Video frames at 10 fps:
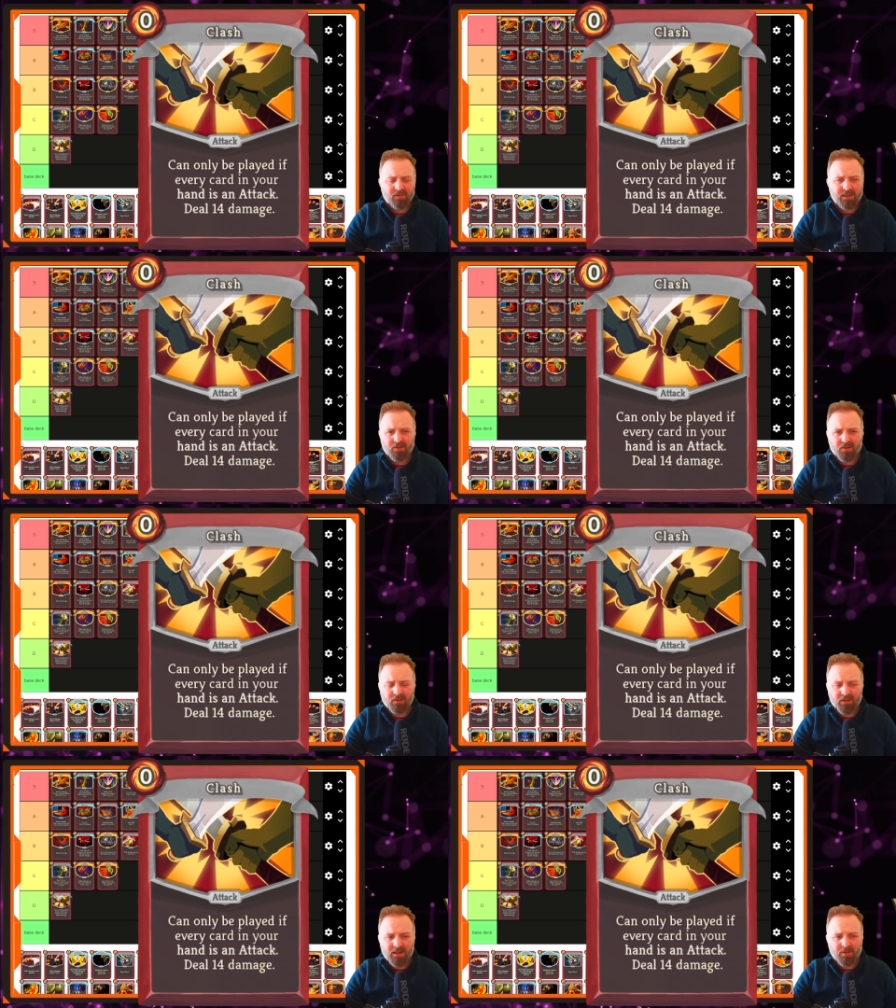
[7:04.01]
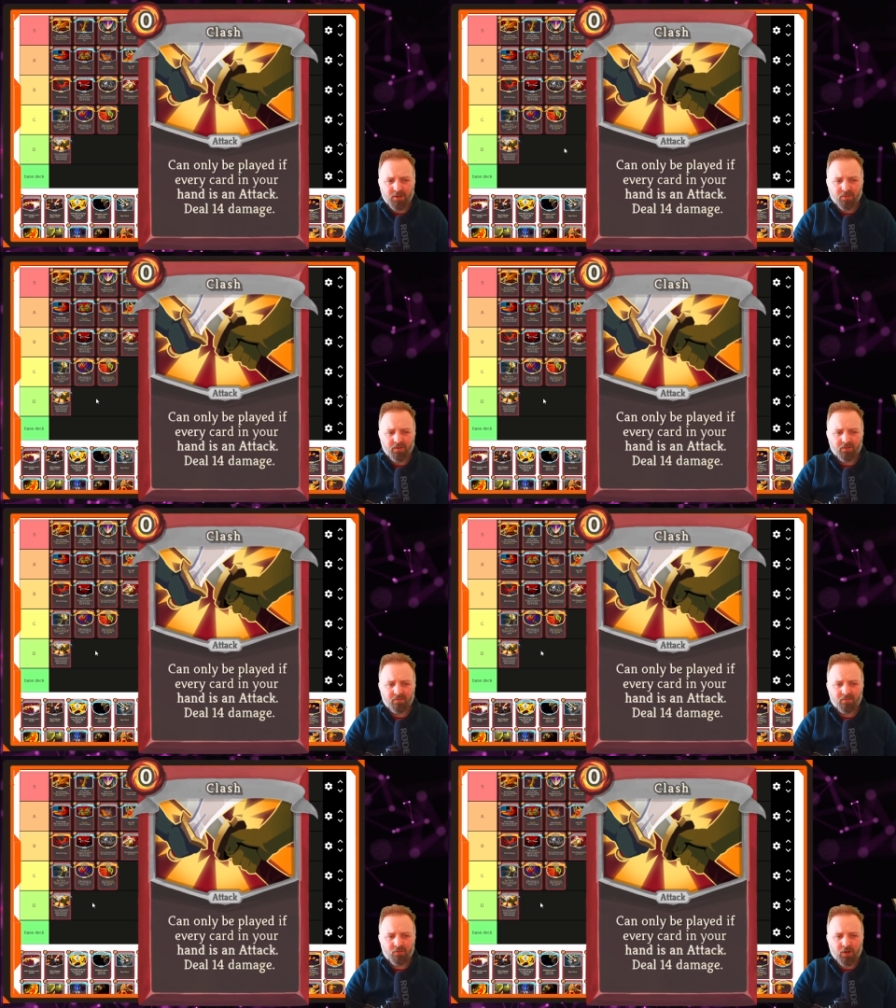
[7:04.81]
Deals good damage, but
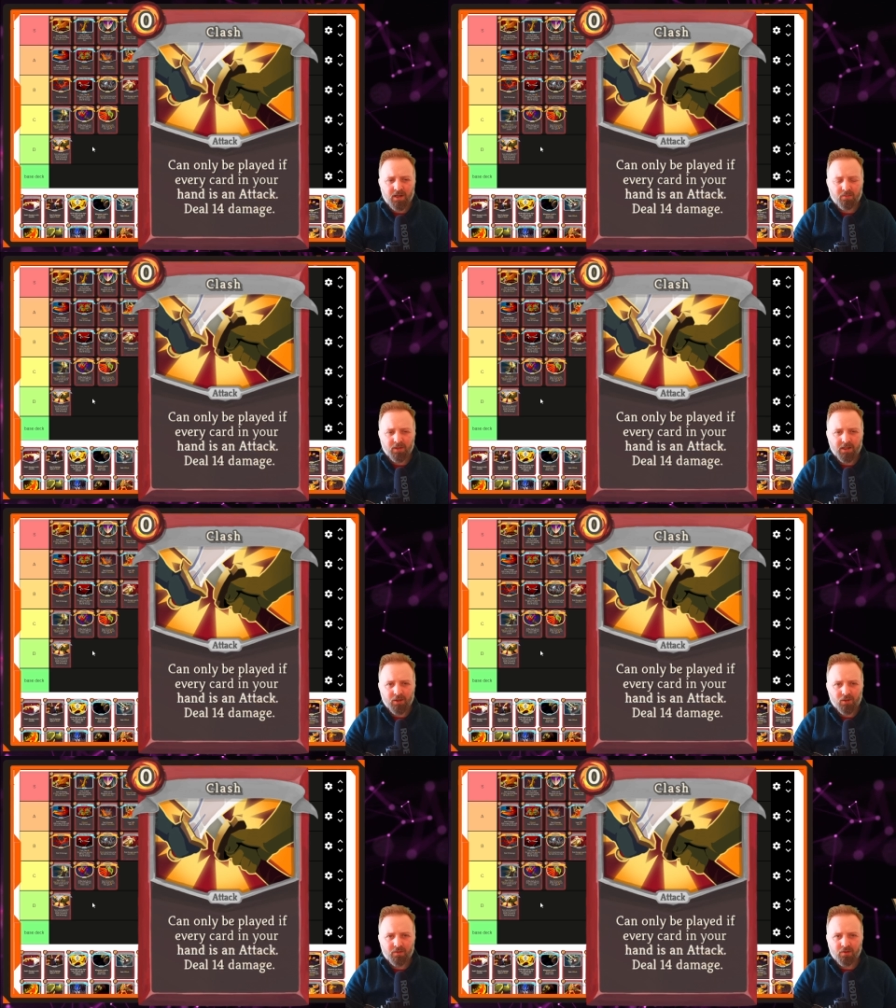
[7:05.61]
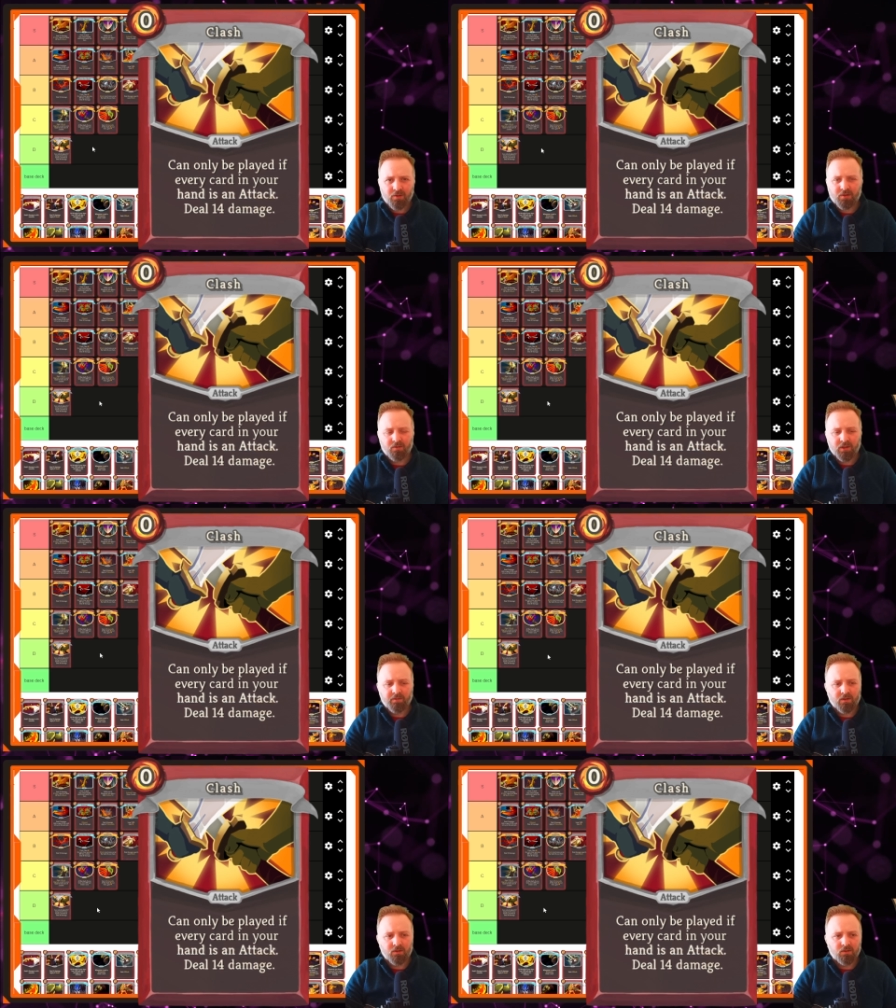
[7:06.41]
trying to play it off is just too
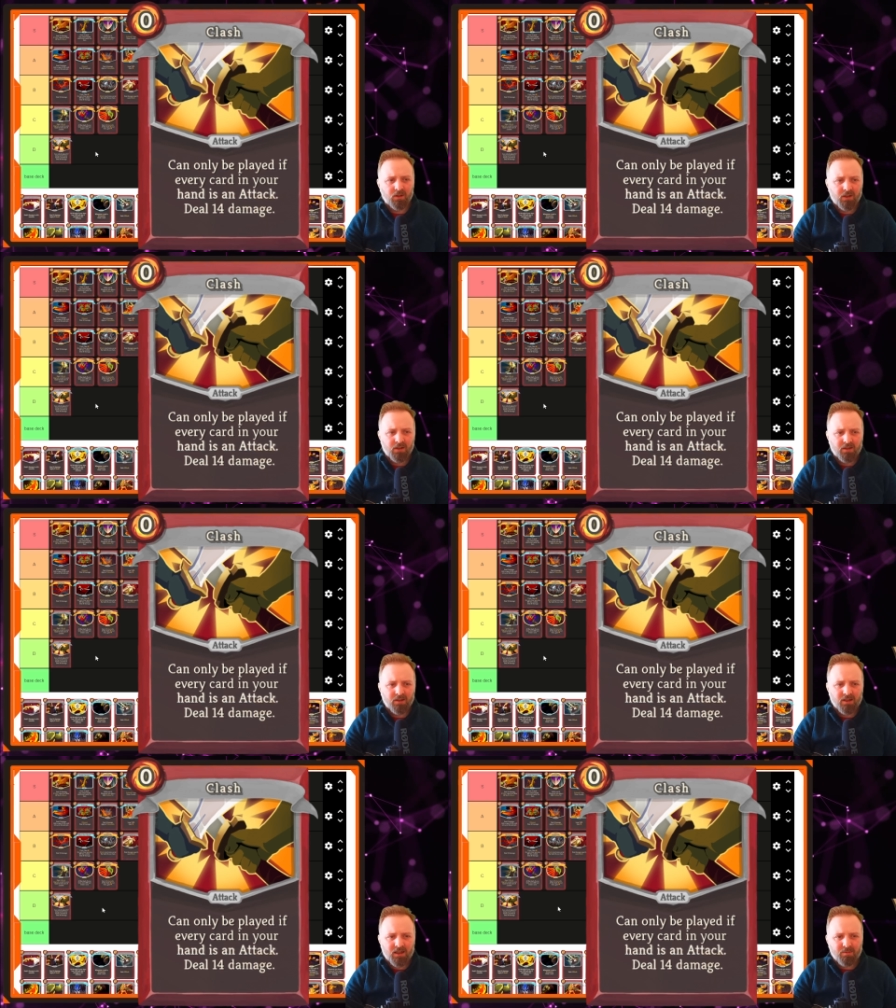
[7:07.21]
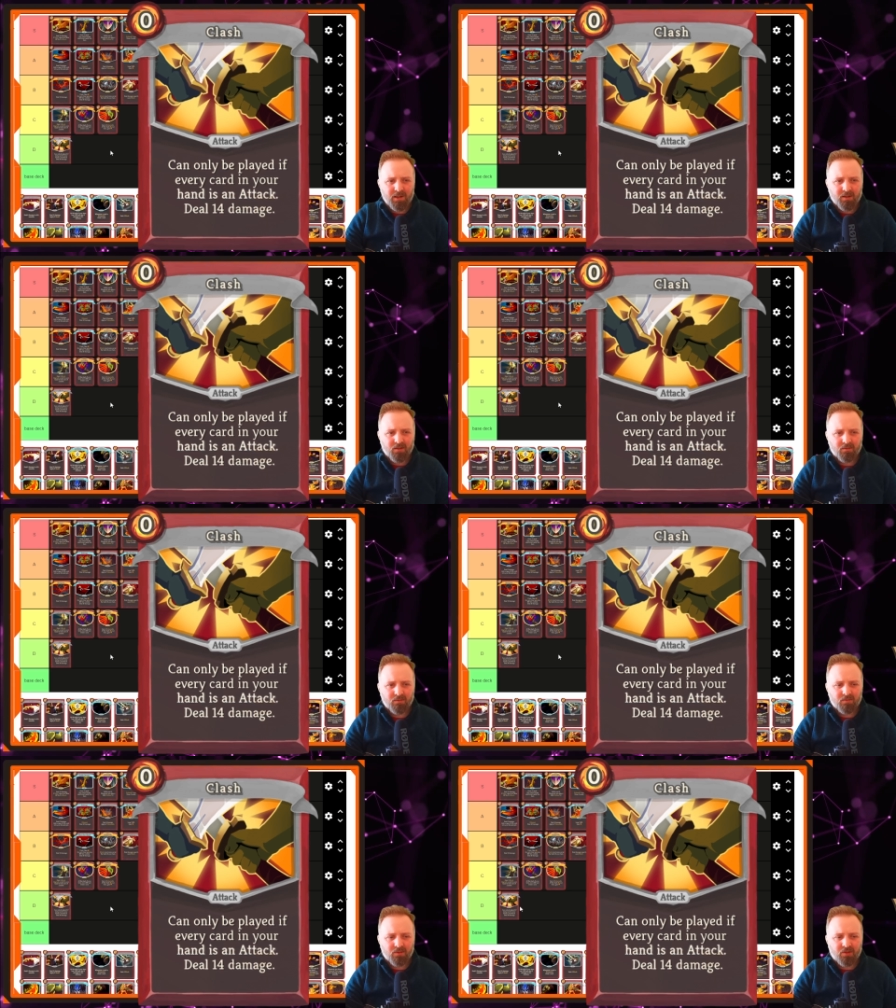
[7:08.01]
difficult. I mean, it
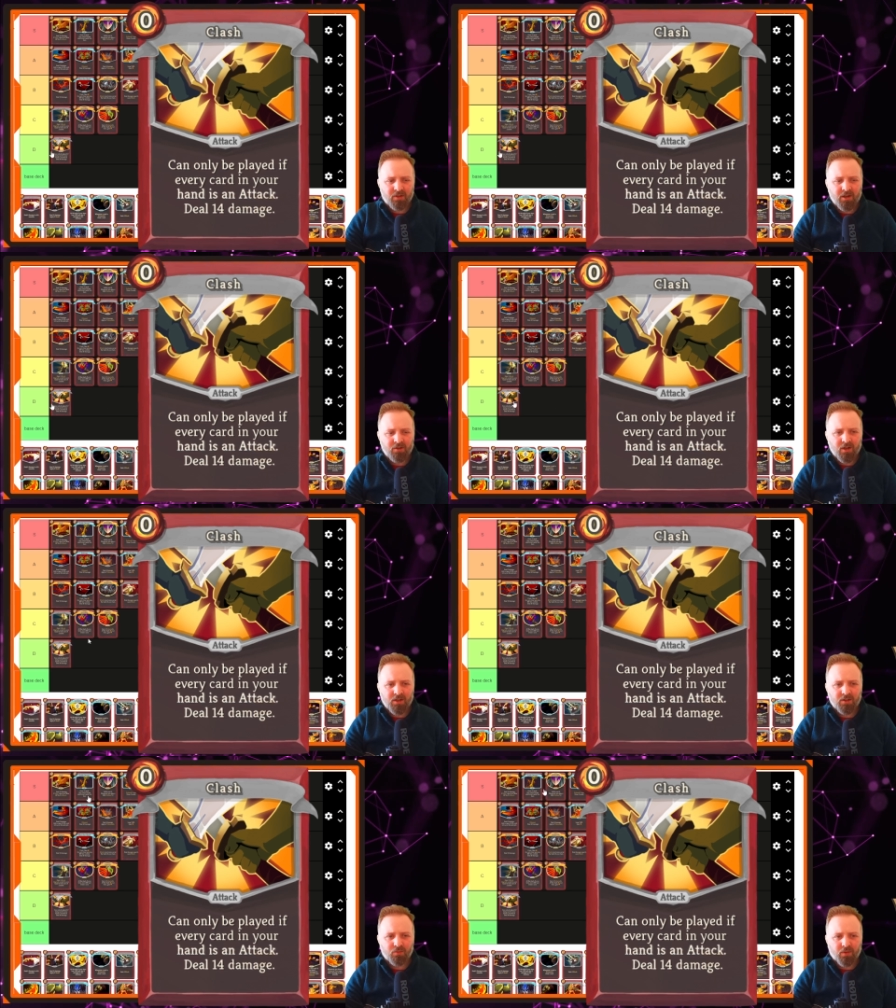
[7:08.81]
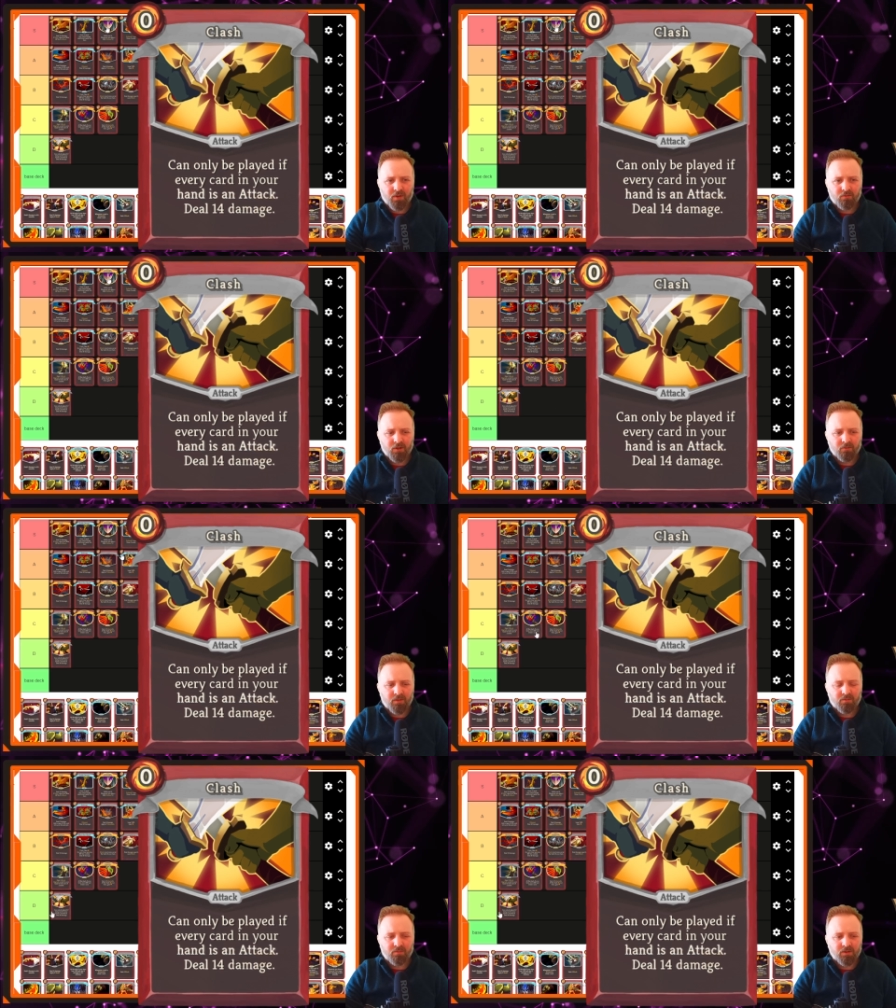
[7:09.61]
synergizes with
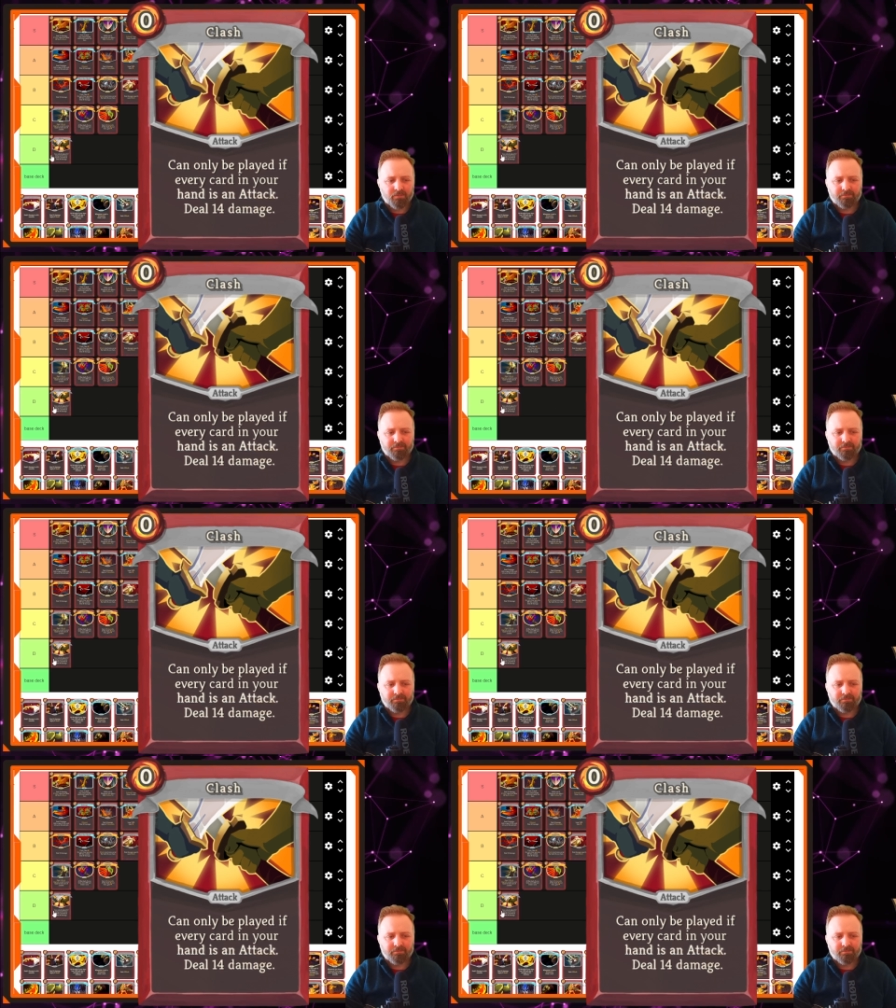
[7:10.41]
Corrupt, but